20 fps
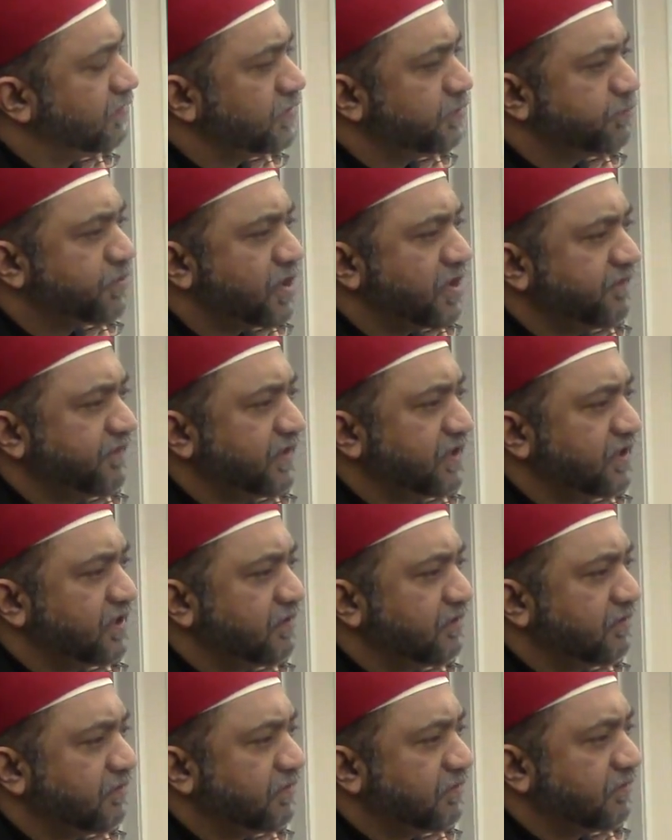When the Prophet,
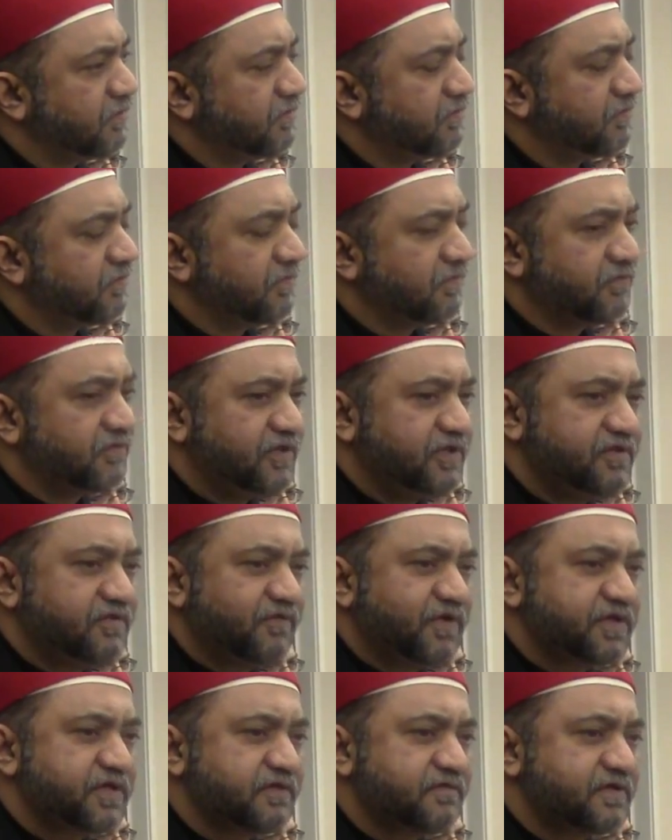these
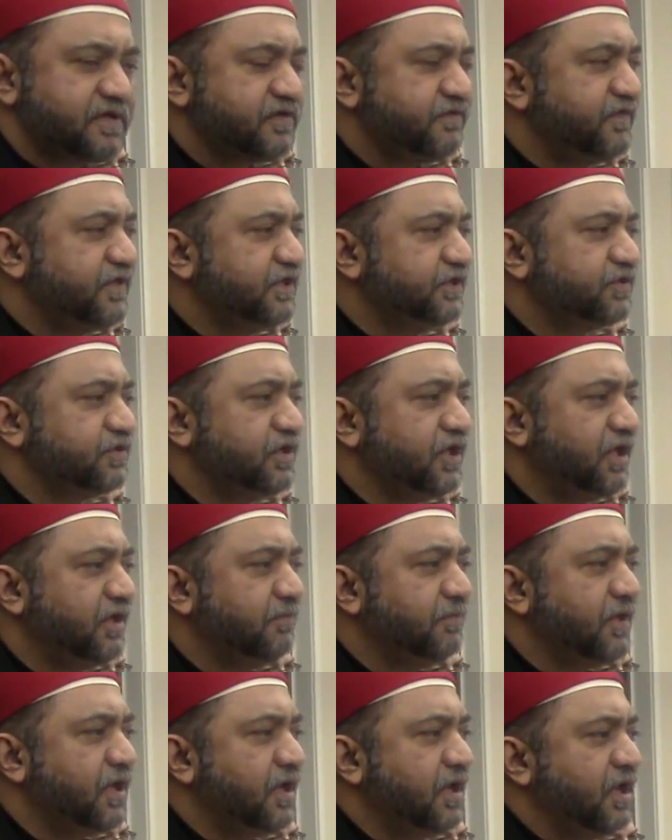verses are revealed to
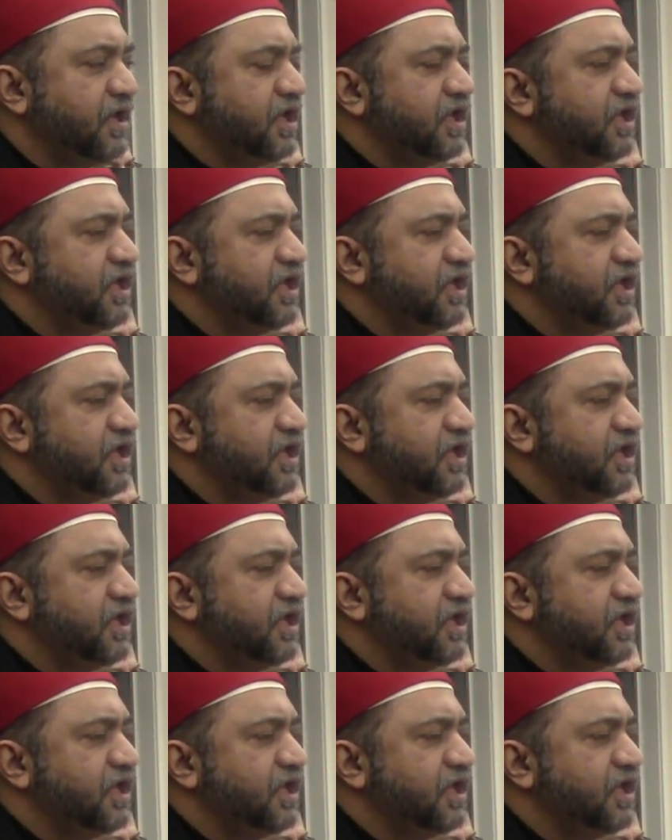him,